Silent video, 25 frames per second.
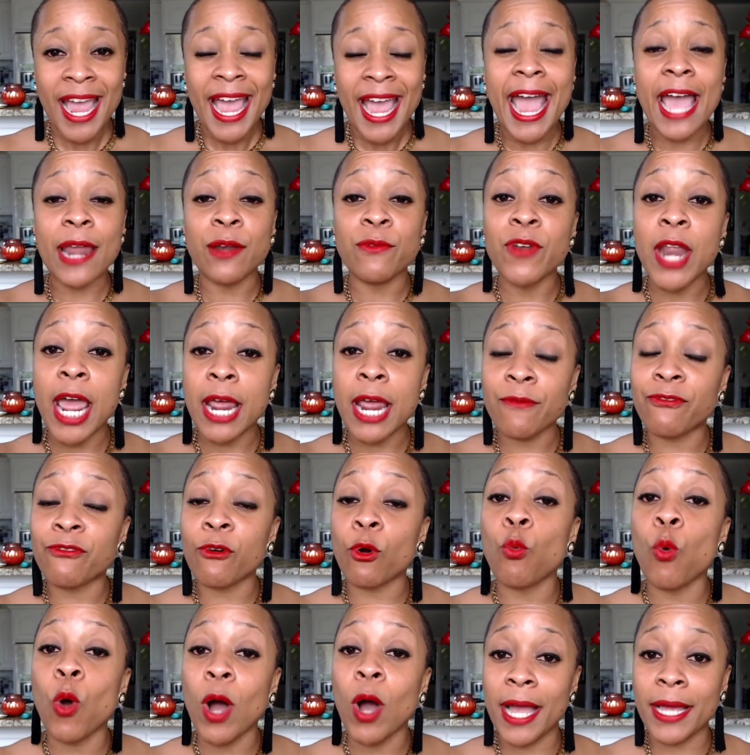And for
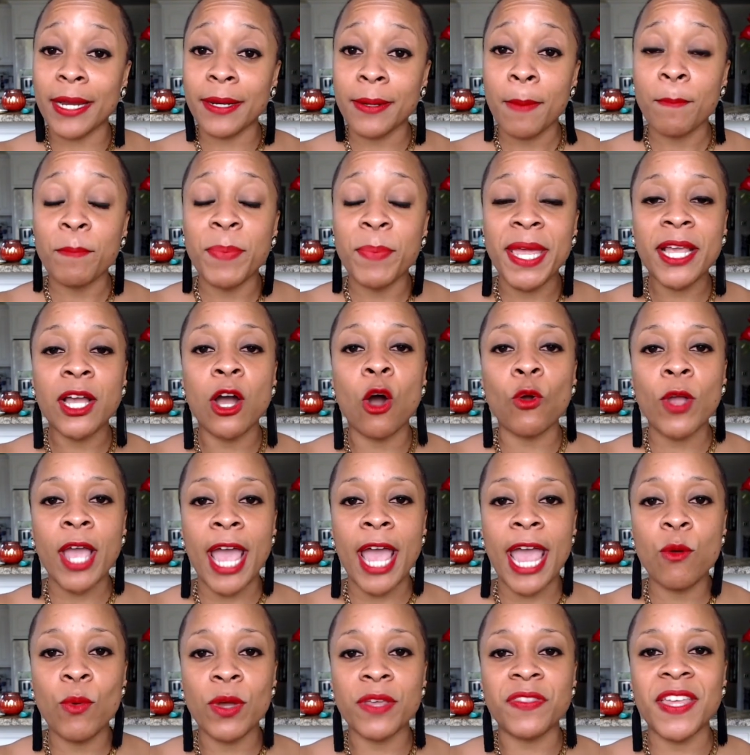one, being
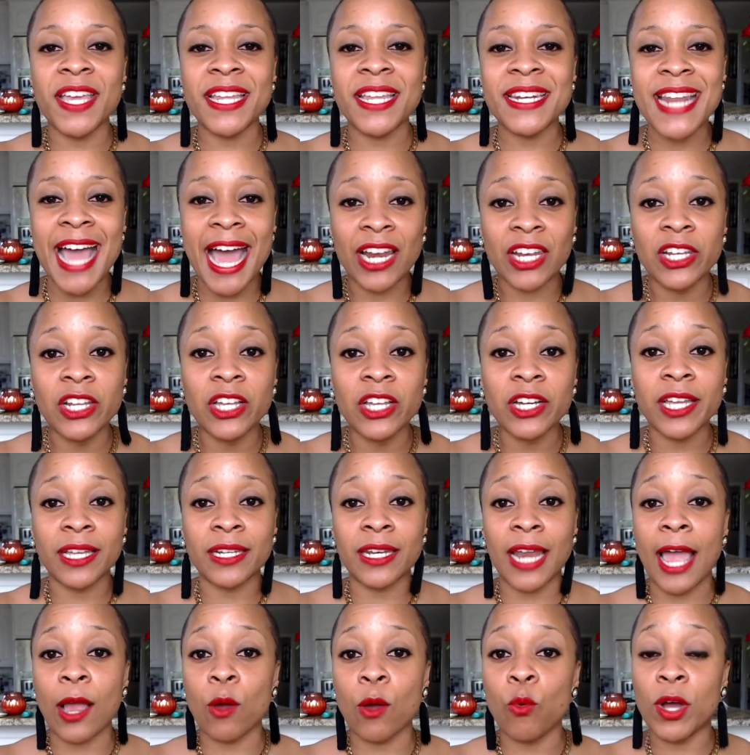okay with it not looking
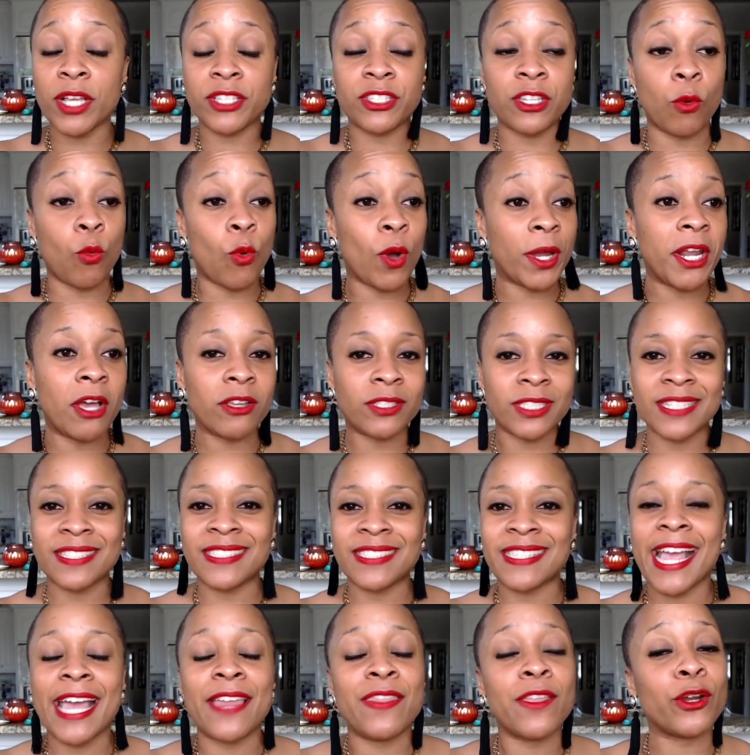like what someone else is
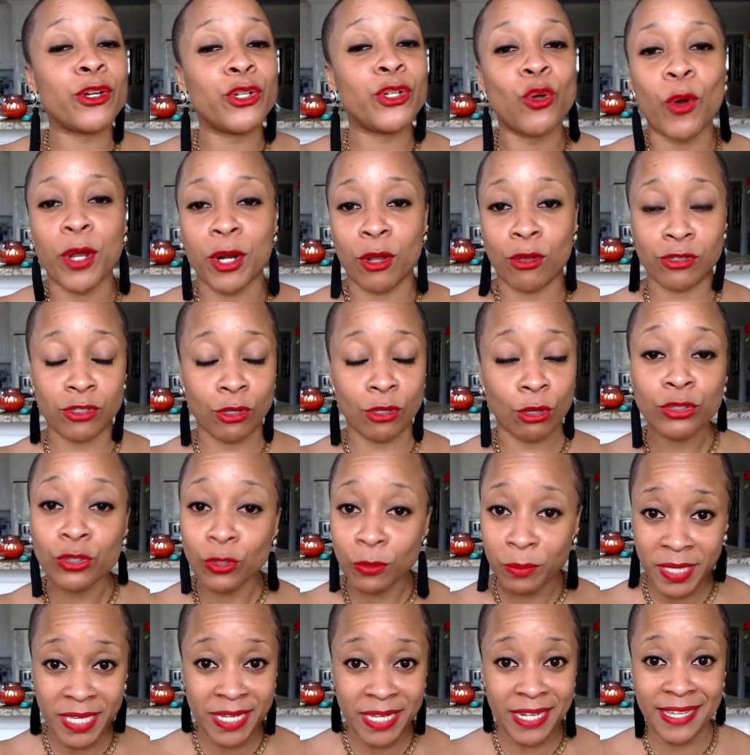saying they're doing on social
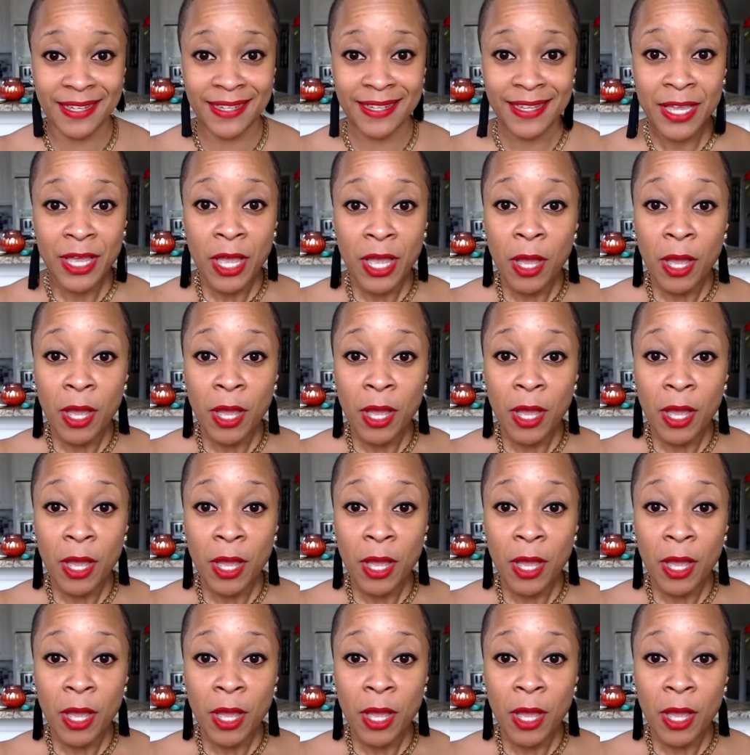media.